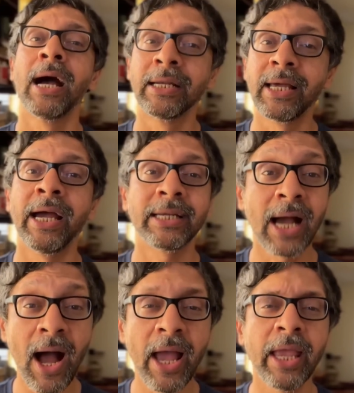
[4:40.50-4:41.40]
a diet
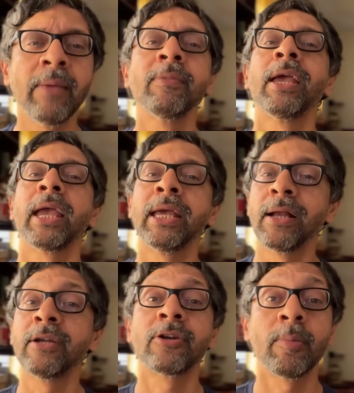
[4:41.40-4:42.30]
high in
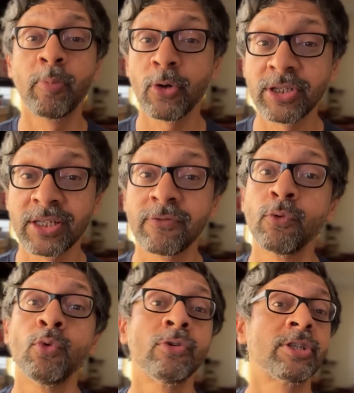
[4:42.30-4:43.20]
ultra-processed
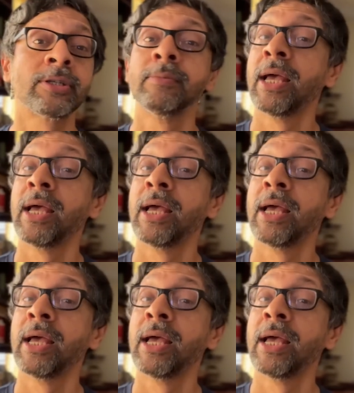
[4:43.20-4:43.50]
foods